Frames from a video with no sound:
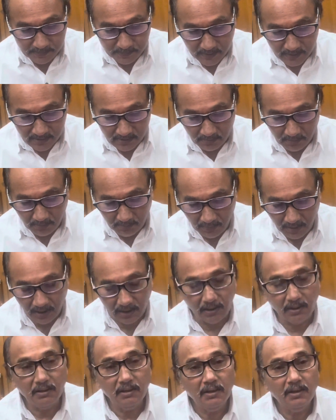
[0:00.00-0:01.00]
please
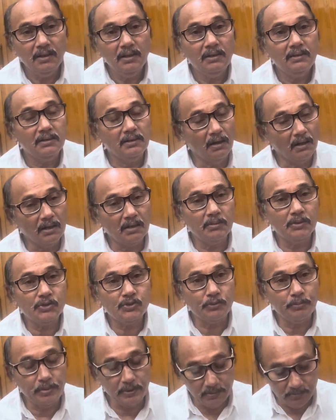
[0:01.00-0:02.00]
remember the Honorable
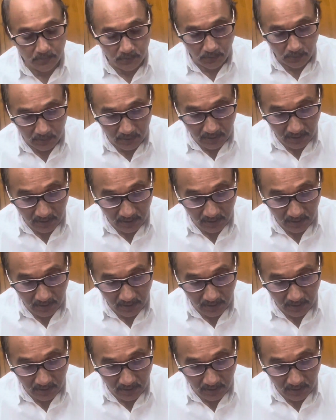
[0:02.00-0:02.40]
Supreme Court